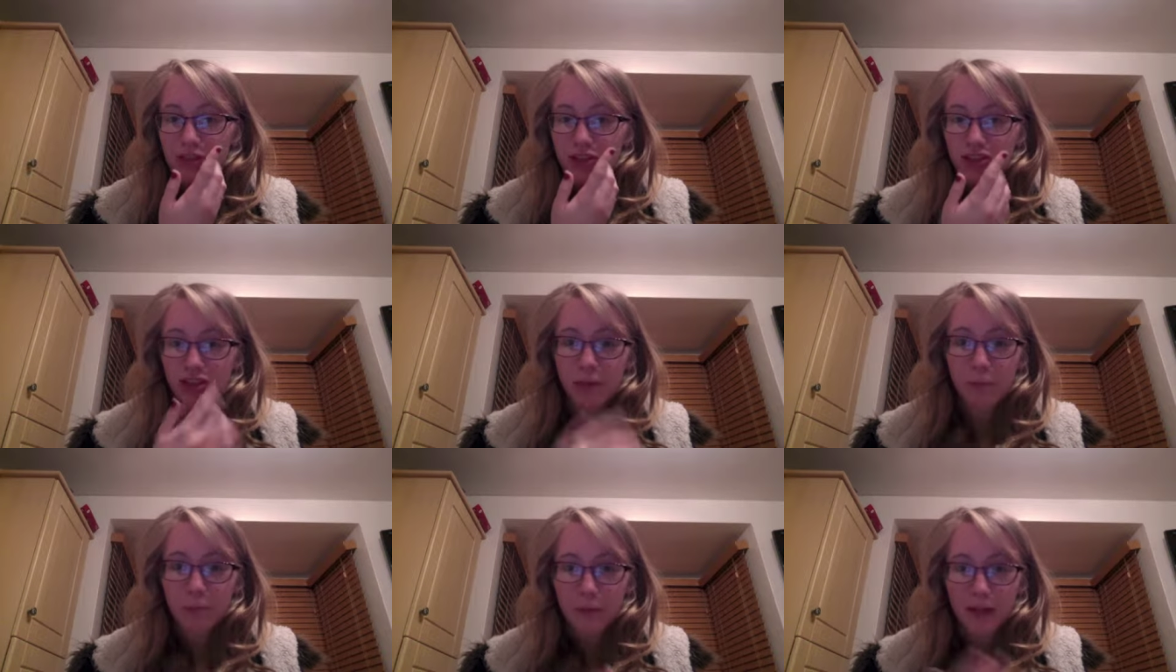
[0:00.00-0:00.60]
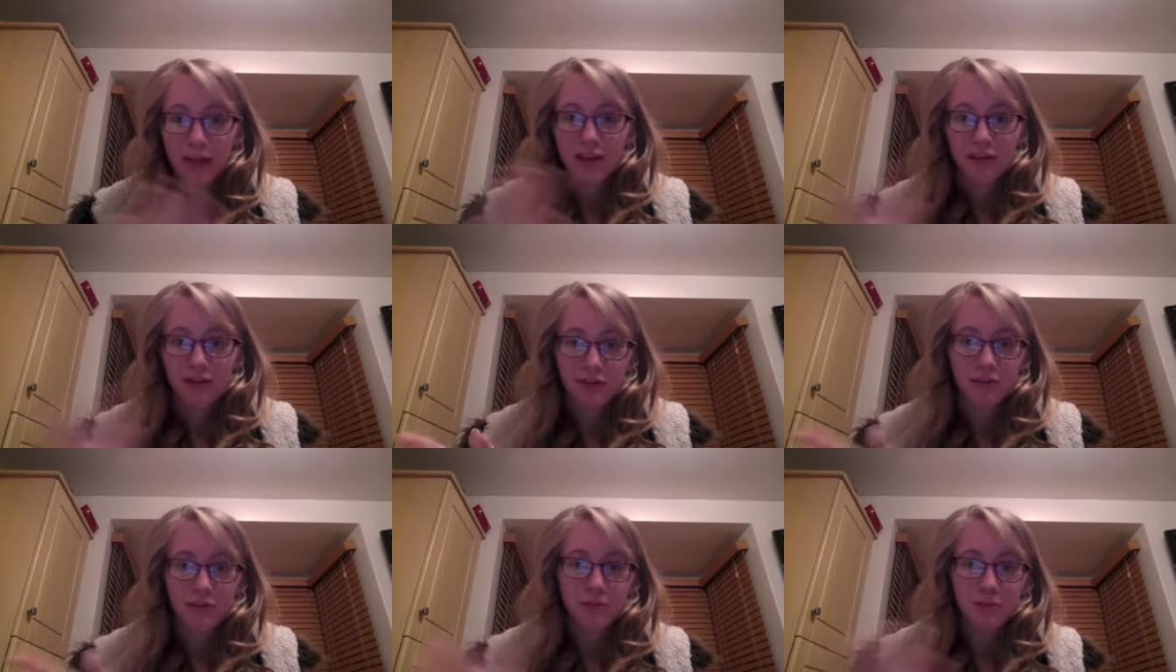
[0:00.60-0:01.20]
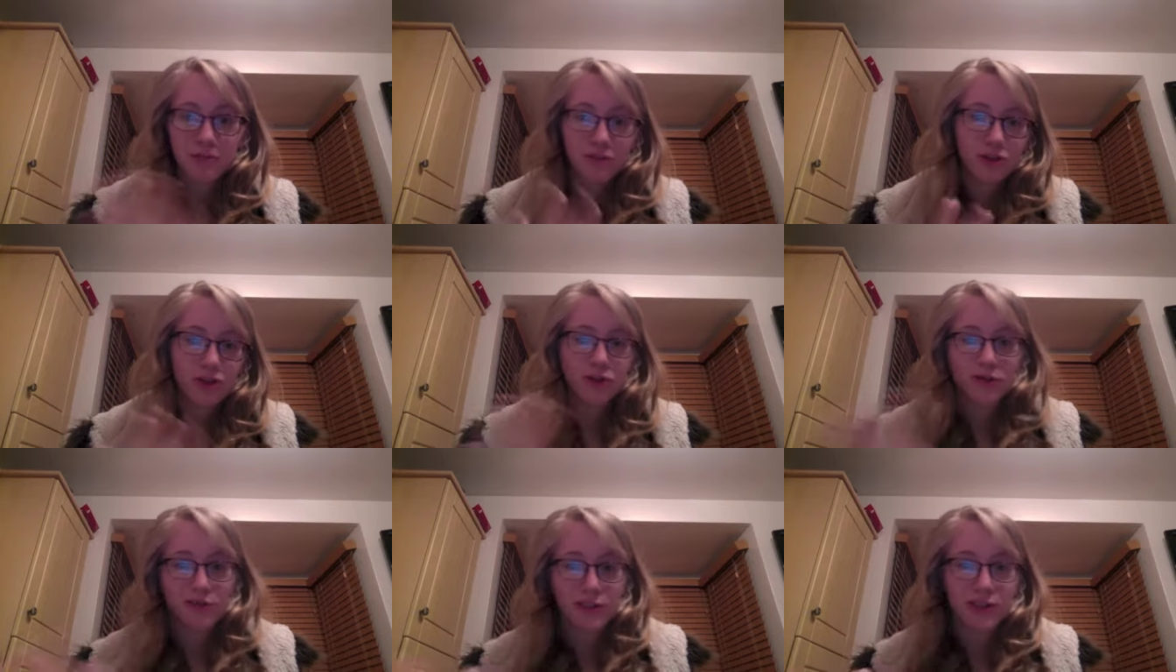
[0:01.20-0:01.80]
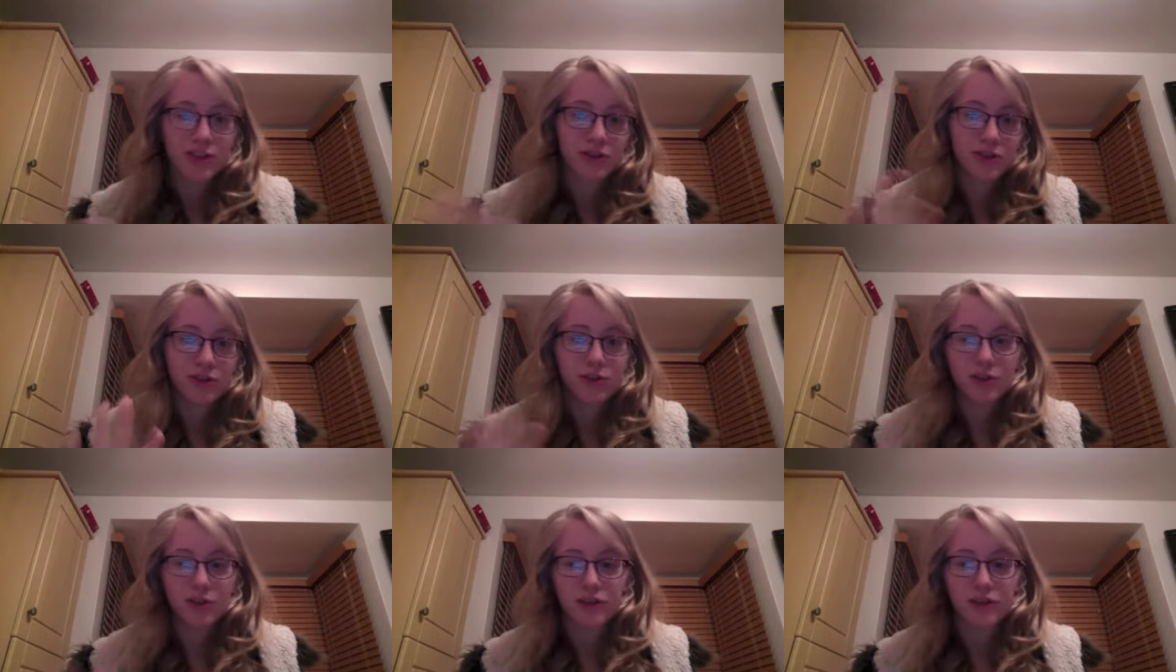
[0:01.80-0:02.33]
jumpy from shot reverse shot.